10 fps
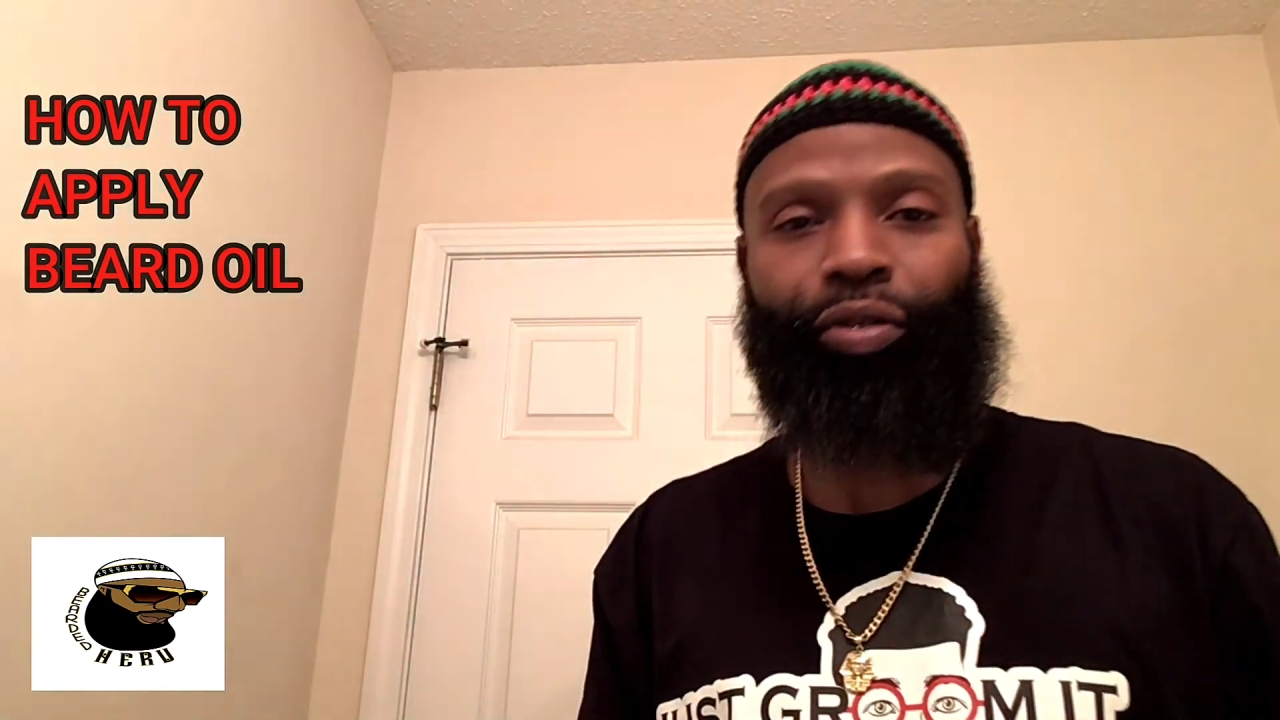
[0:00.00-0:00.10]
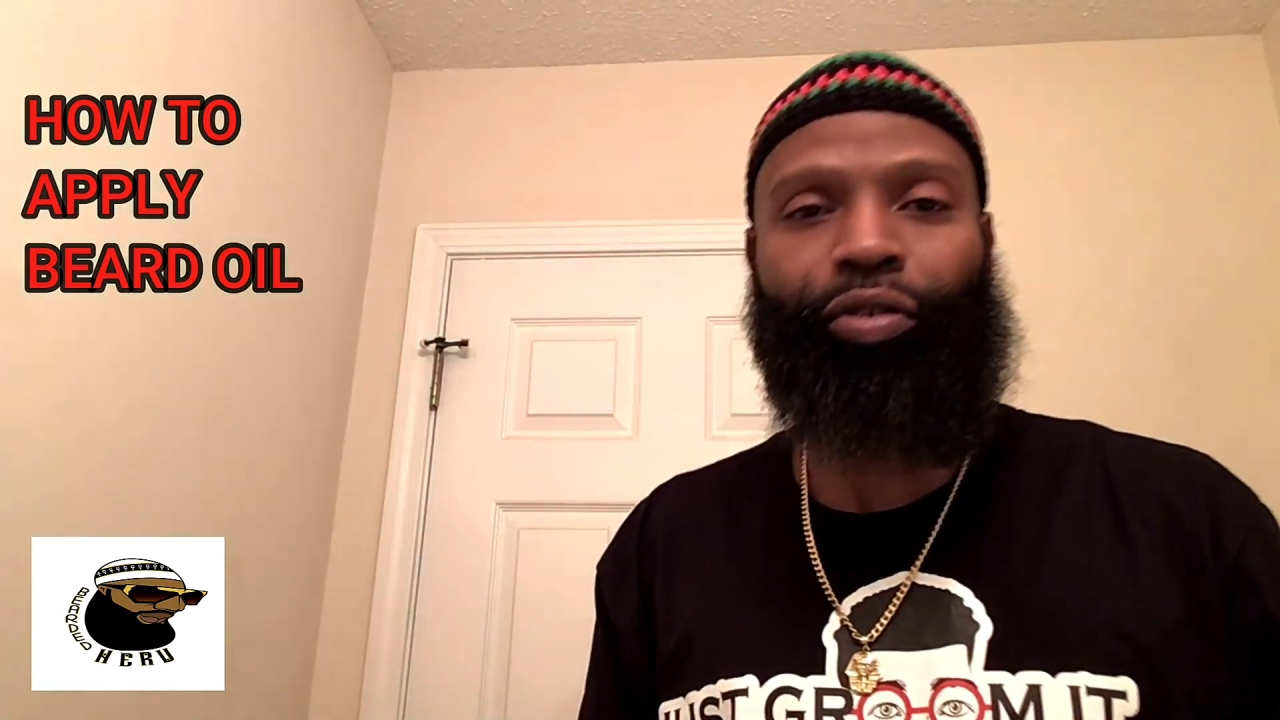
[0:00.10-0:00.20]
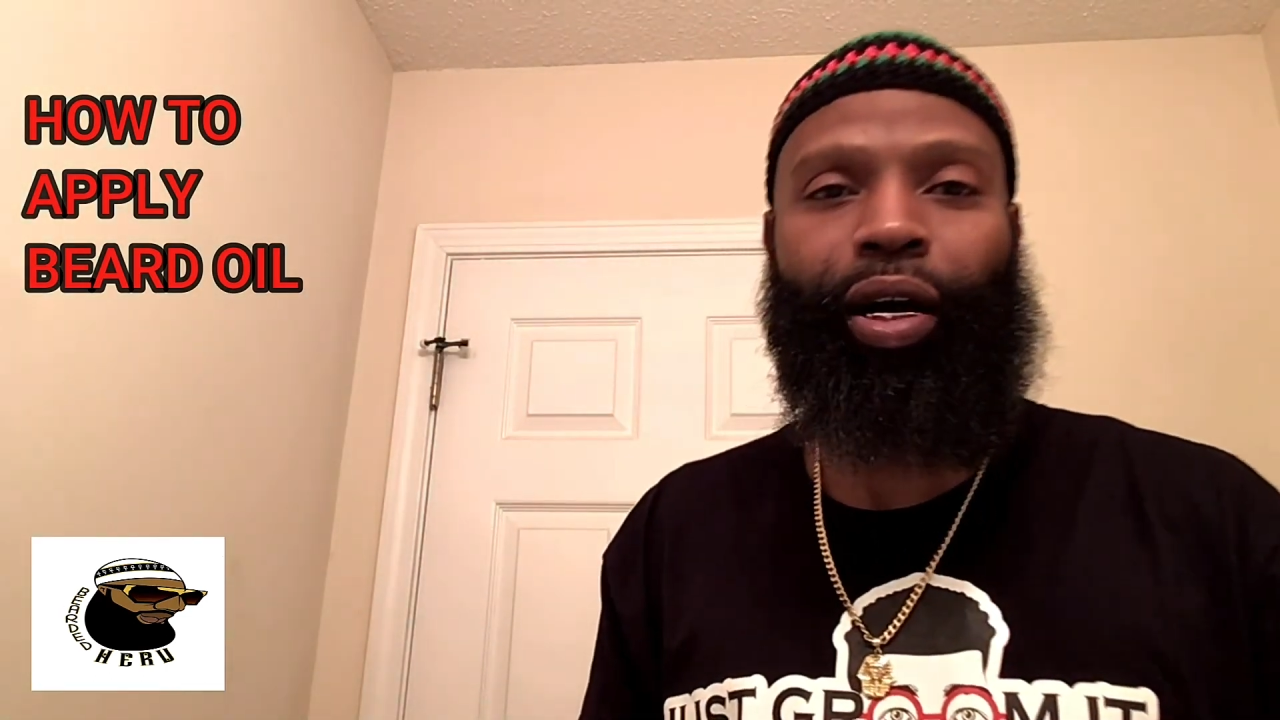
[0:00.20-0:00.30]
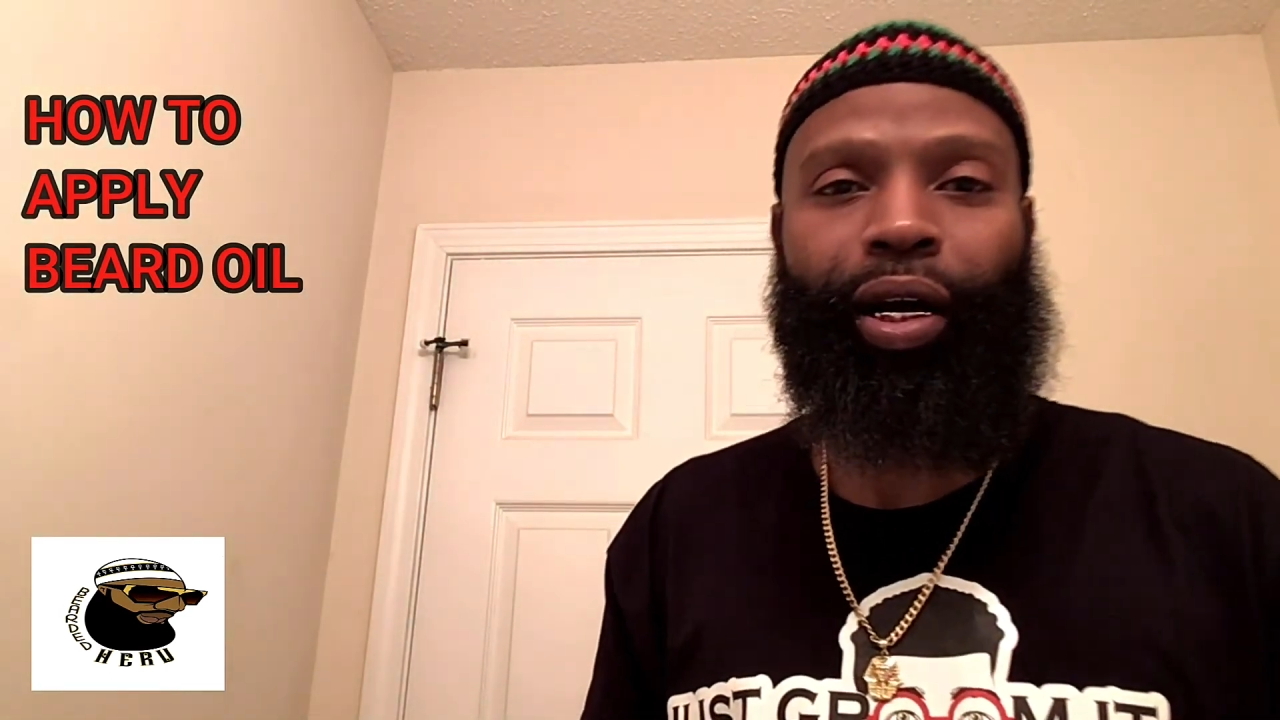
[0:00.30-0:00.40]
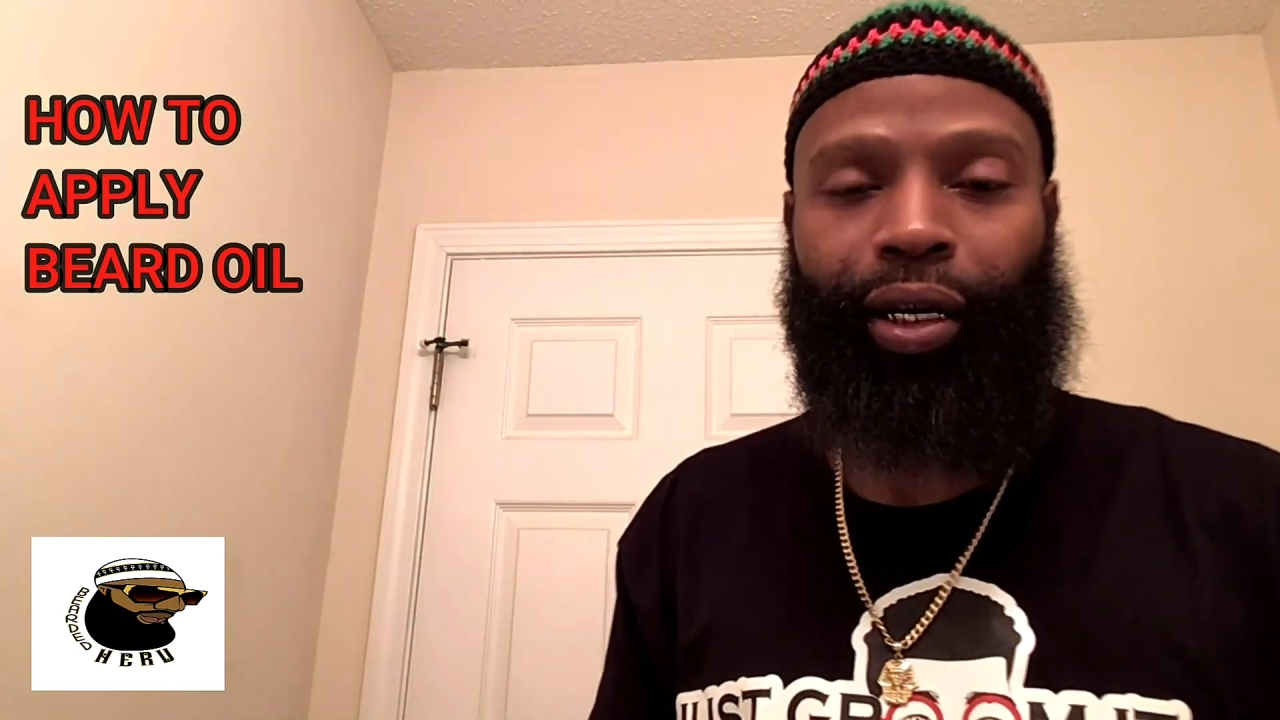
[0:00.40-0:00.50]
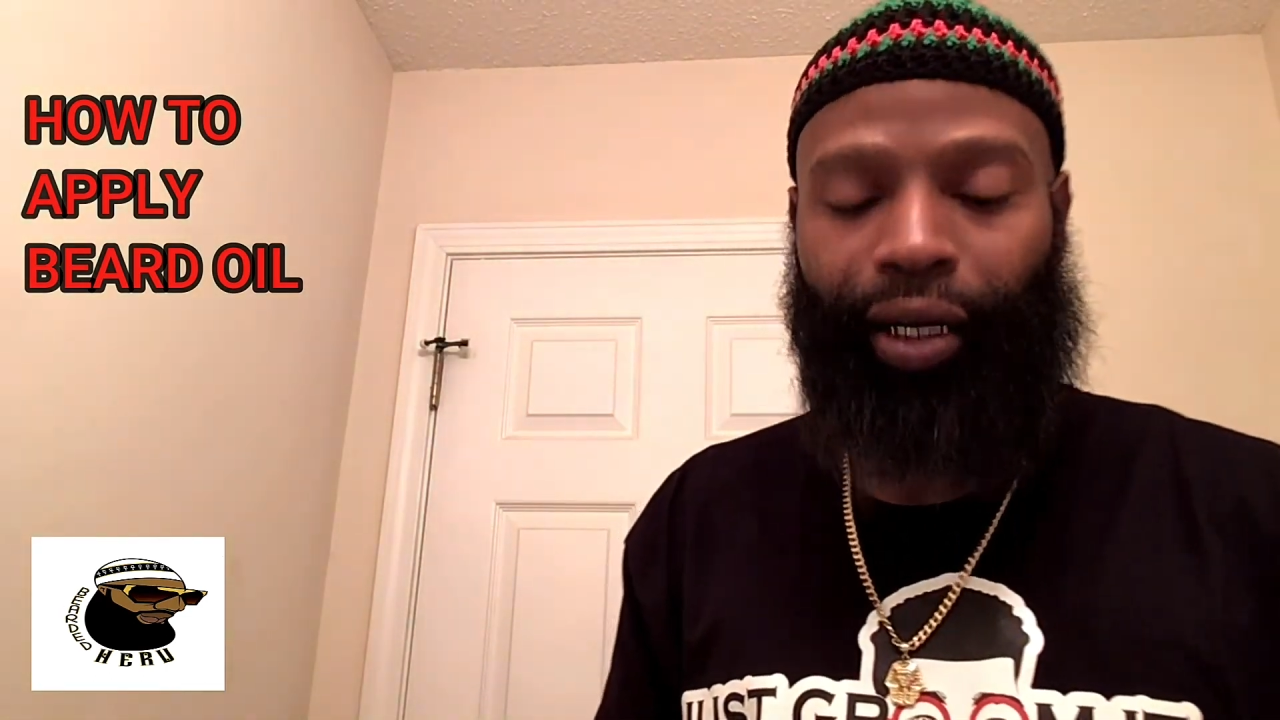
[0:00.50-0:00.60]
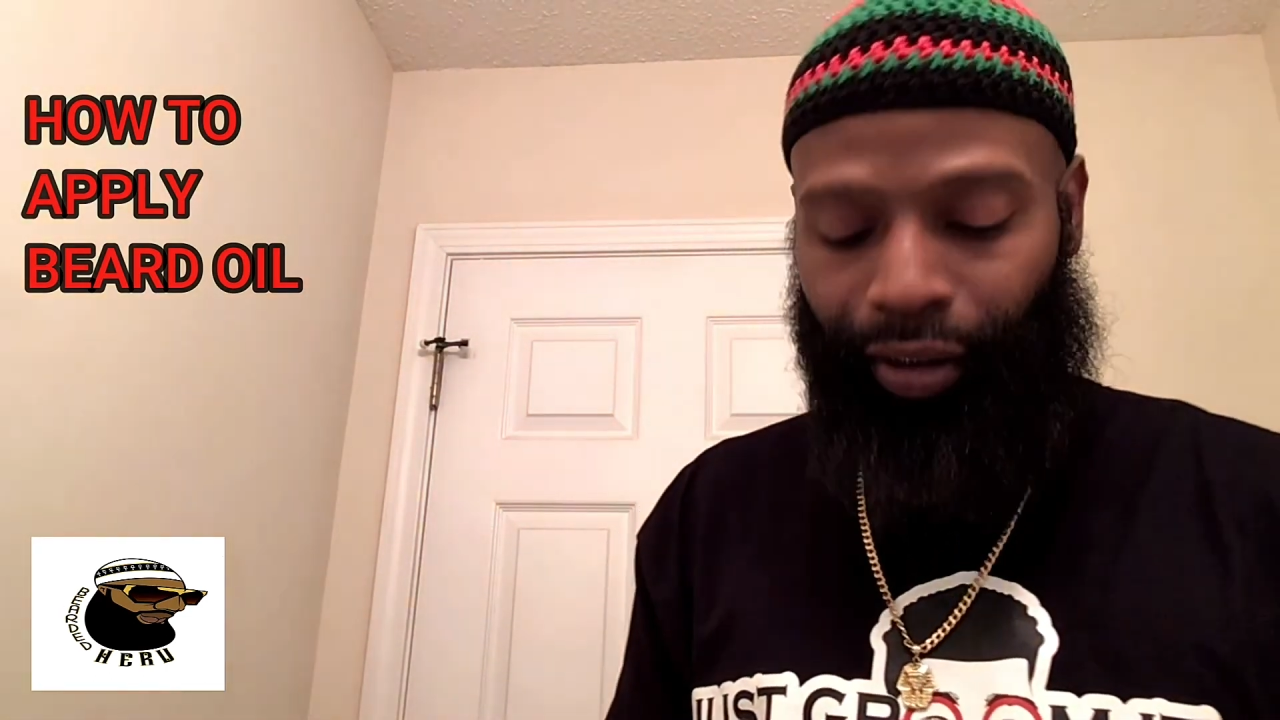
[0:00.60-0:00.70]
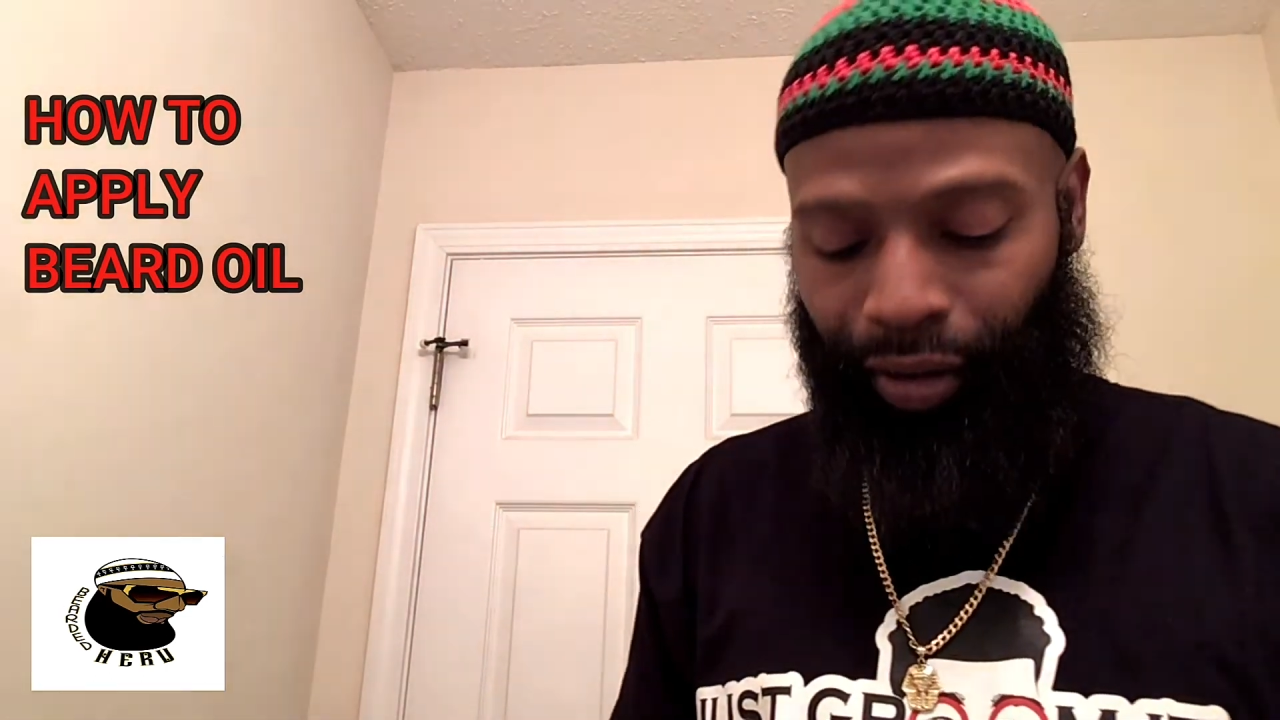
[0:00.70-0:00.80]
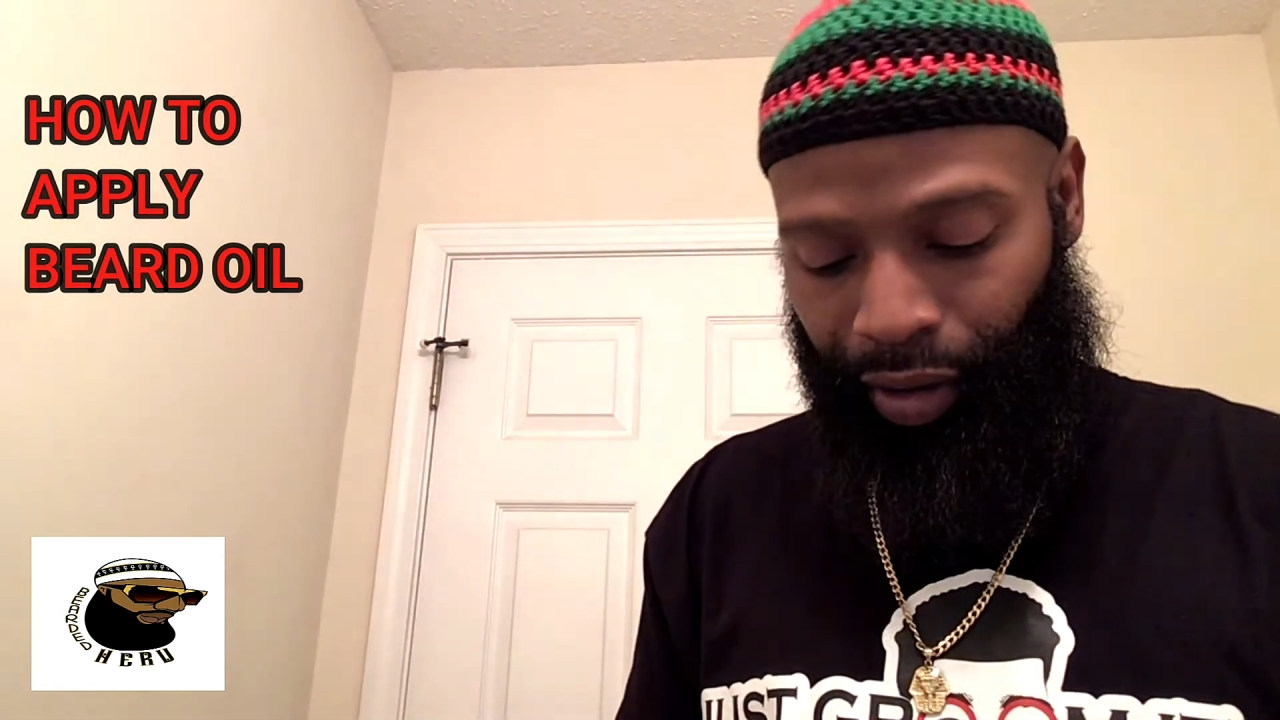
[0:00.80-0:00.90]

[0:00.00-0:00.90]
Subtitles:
dry it out.